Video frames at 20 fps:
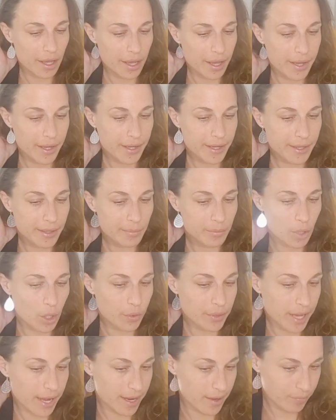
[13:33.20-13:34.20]
Um,
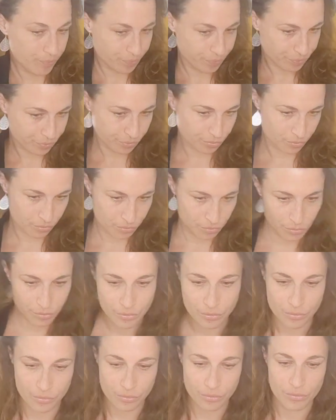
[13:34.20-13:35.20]
okay,
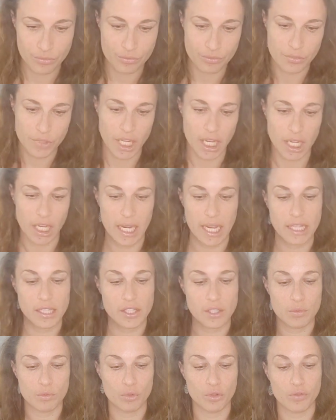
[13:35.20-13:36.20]

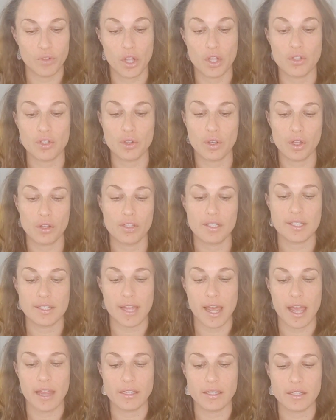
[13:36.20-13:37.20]
let's move on to other
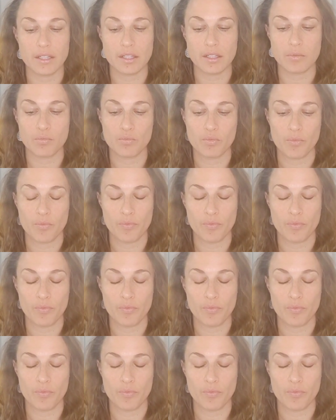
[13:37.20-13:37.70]
signs.